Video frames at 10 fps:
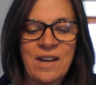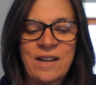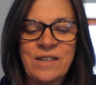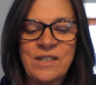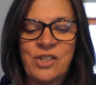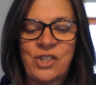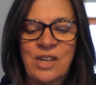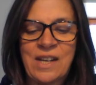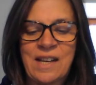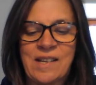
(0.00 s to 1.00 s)
Courage
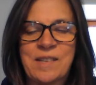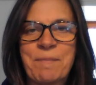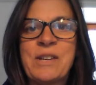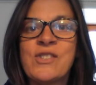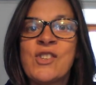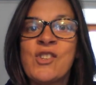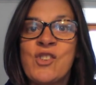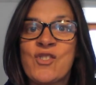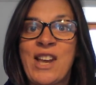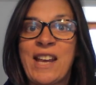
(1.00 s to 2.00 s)
is about
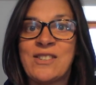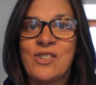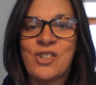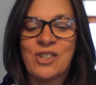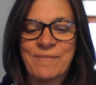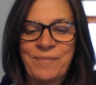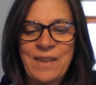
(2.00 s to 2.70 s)
stretch.